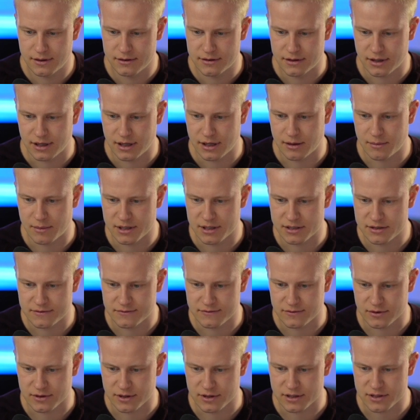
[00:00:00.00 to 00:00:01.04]
the image
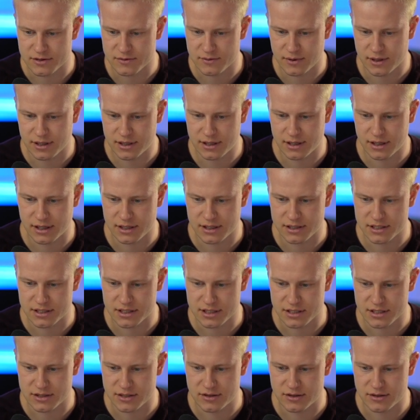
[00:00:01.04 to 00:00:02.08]
for this one and
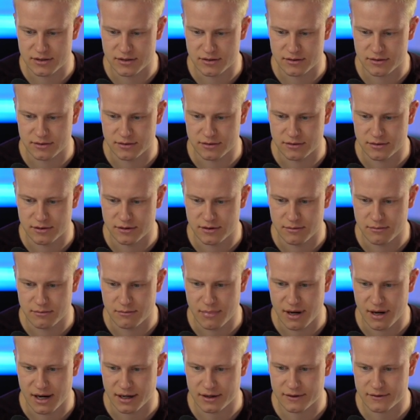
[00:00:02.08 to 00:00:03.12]
just do
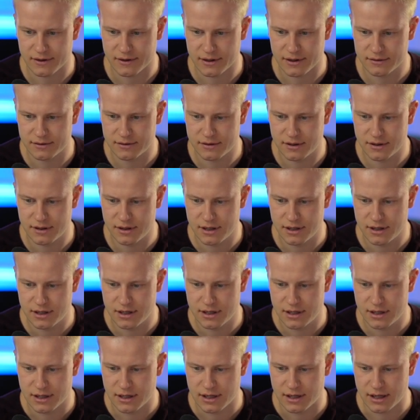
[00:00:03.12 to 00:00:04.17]
background
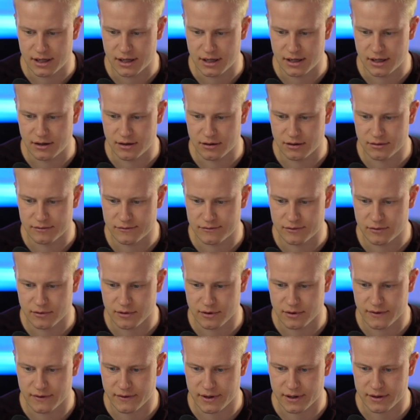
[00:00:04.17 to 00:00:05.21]
and no
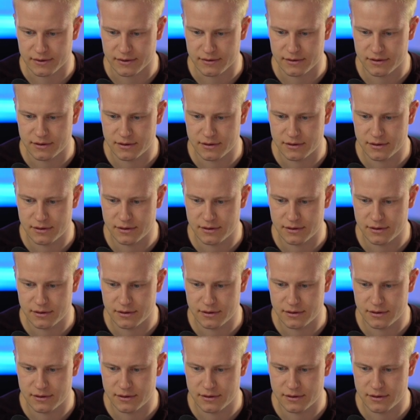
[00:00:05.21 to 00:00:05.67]
foreground.